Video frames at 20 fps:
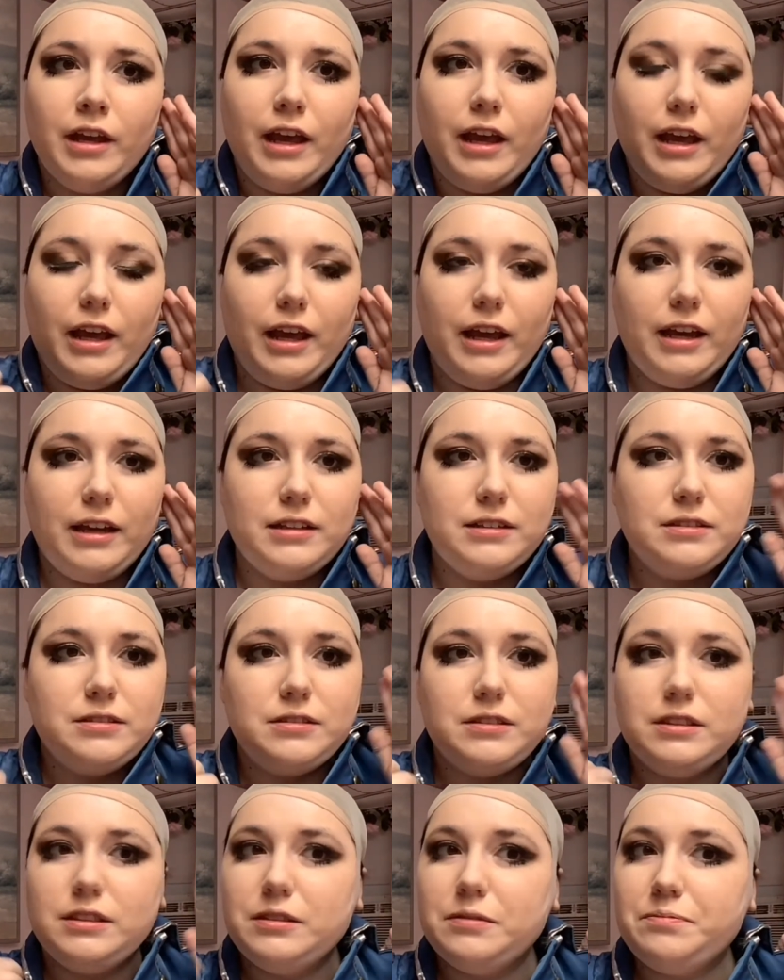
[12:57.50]
And
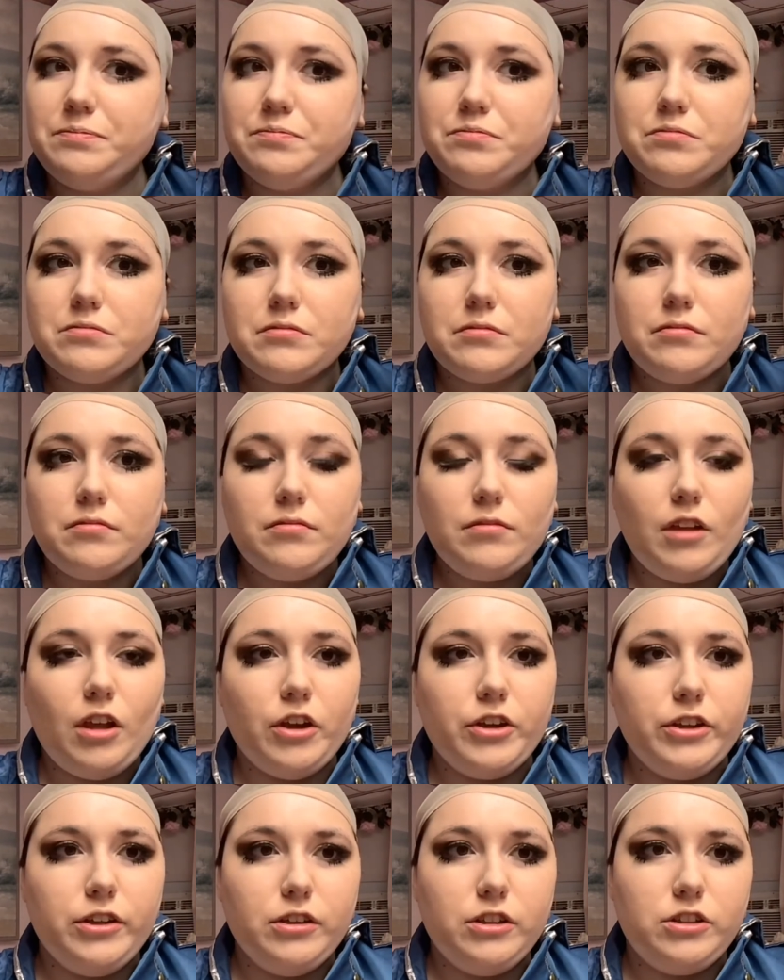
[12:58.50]

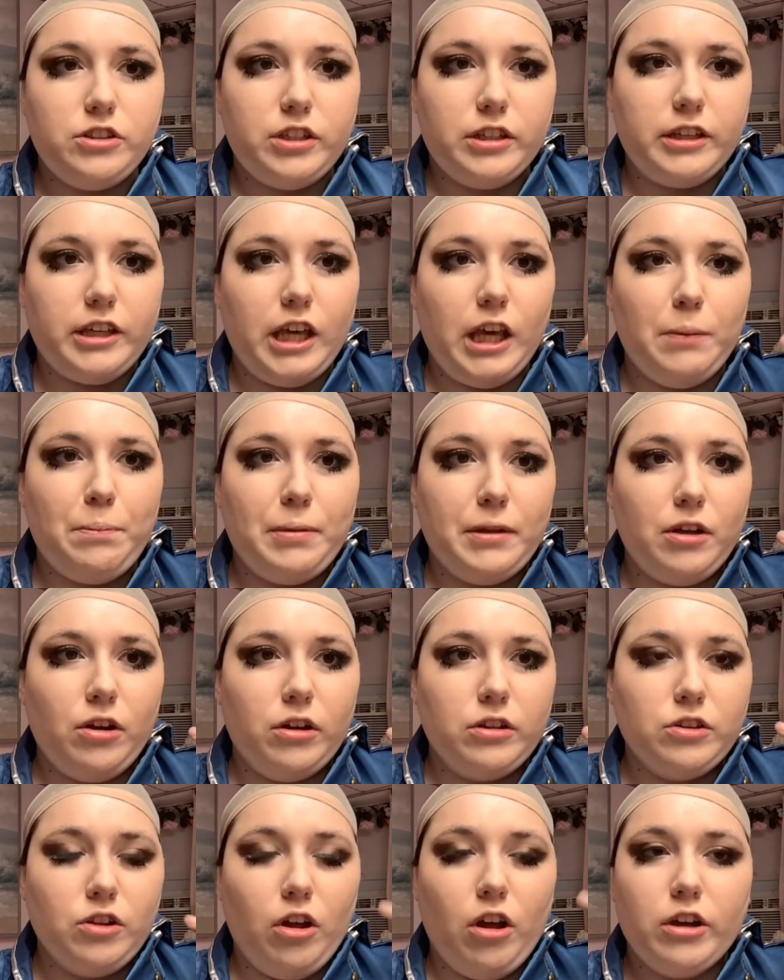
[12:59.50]
to keep it
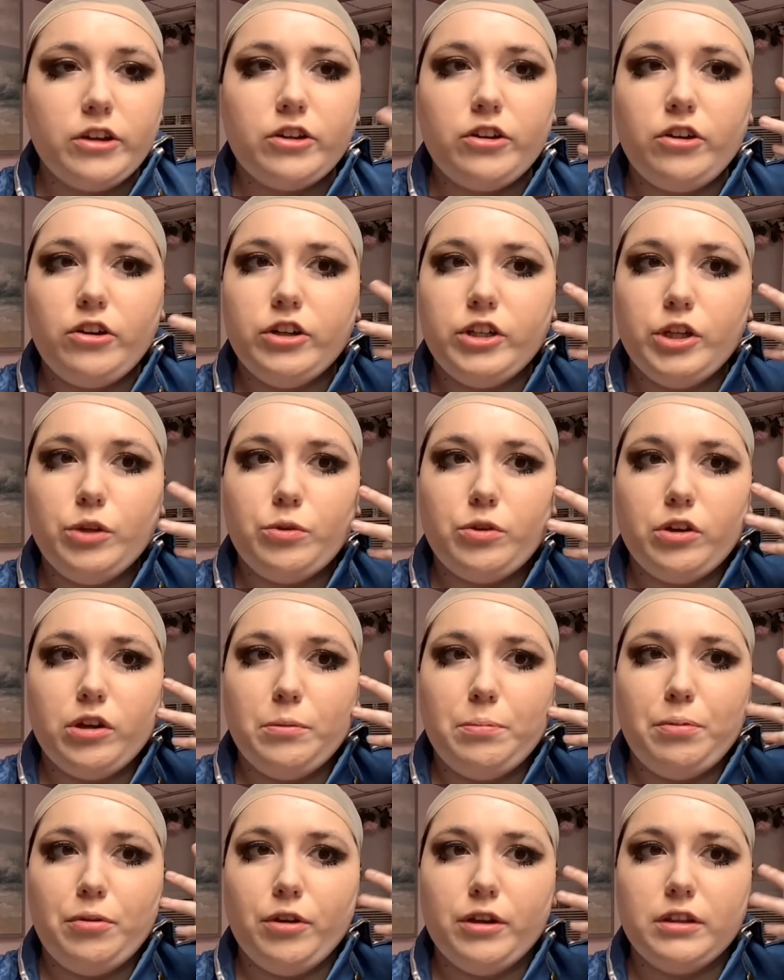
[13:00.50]
on longer, you
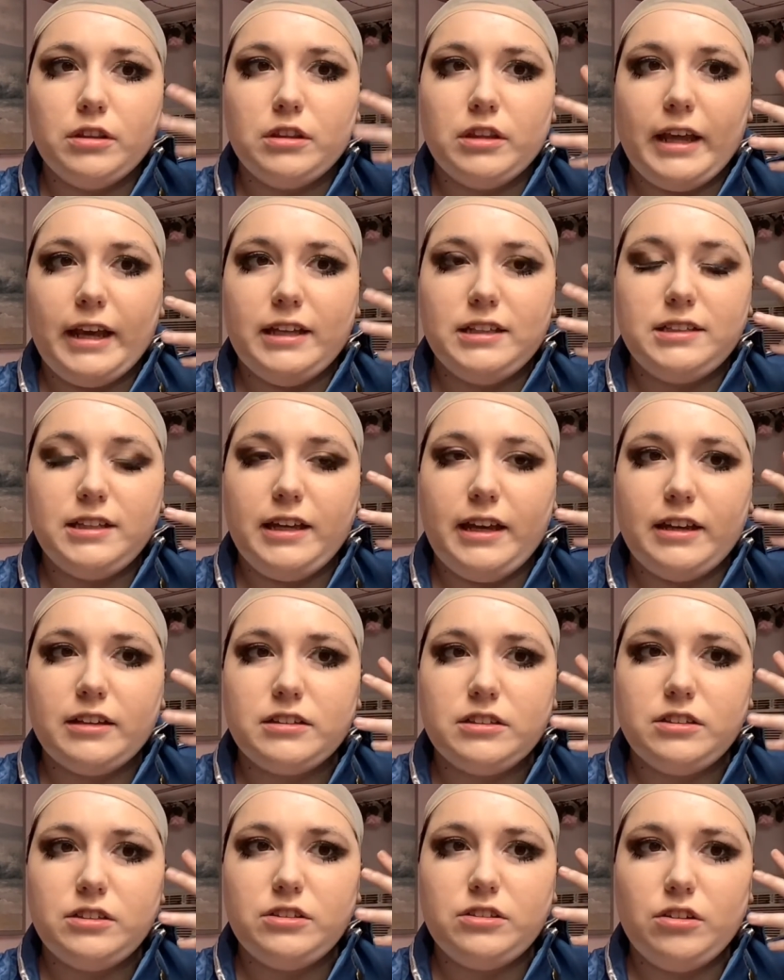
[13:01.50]
could put
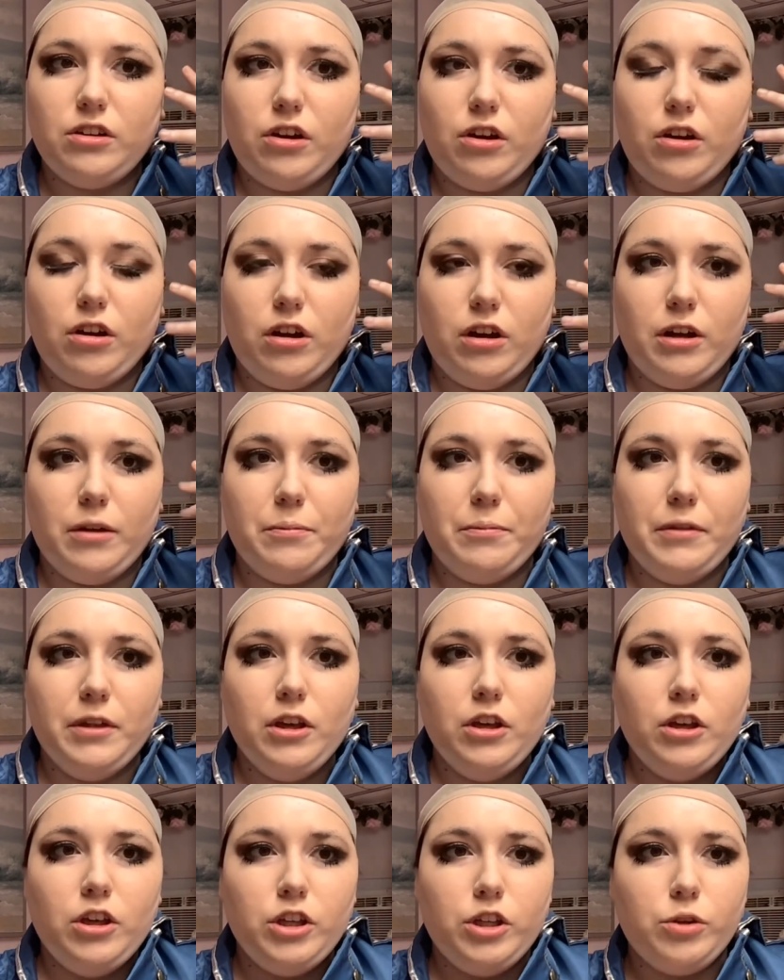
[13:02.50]
latex.
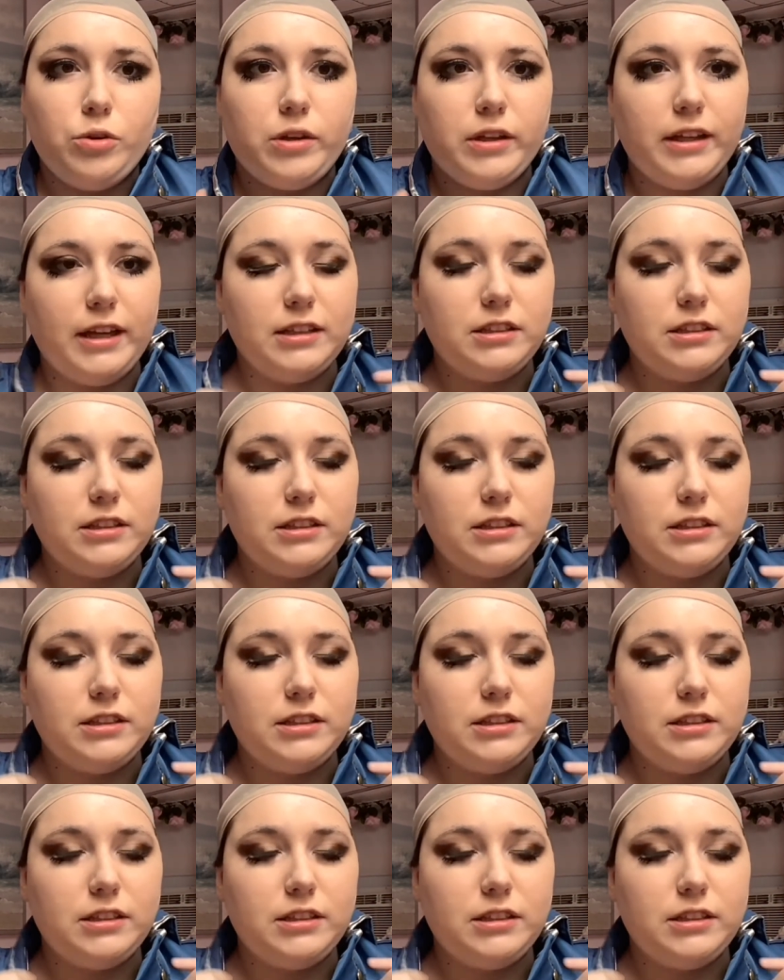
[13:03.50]
You could get